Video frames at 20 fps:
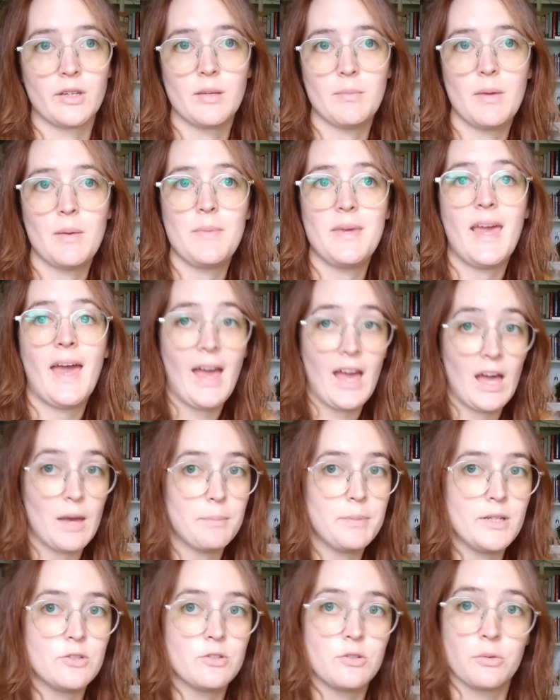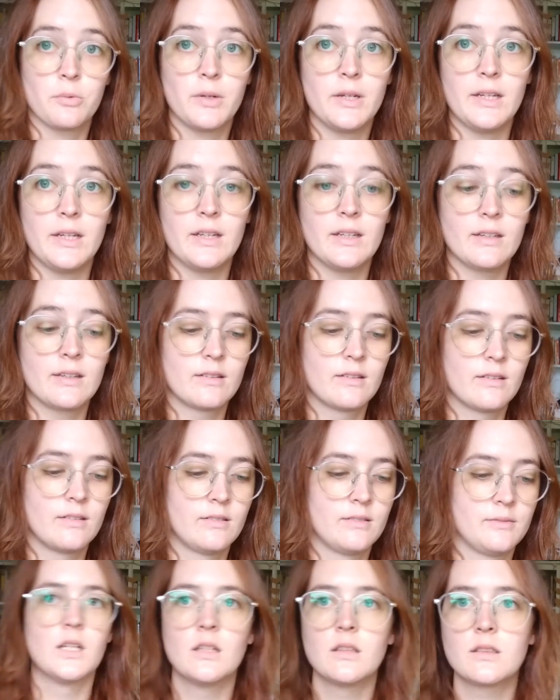It made me happy to read it.
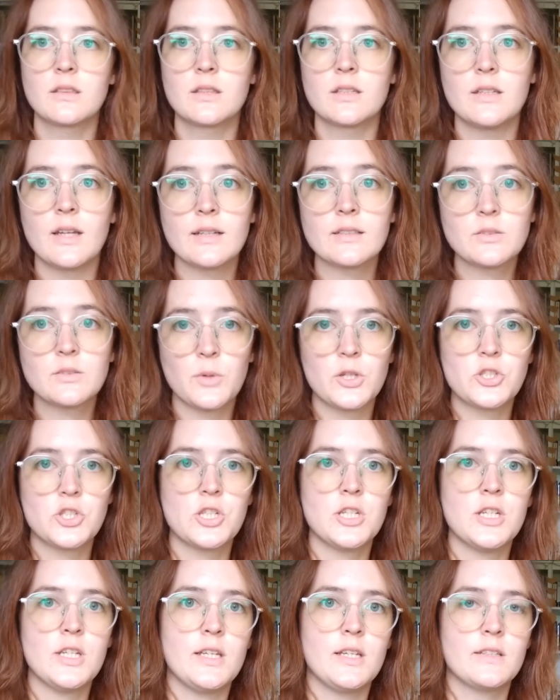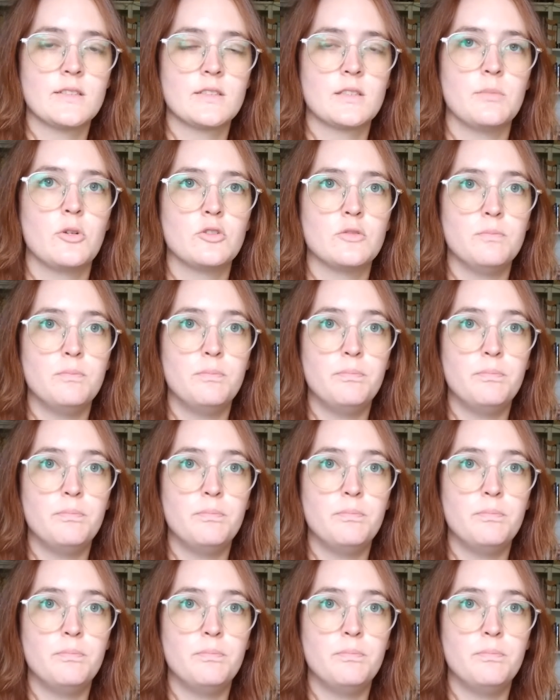The next question is the most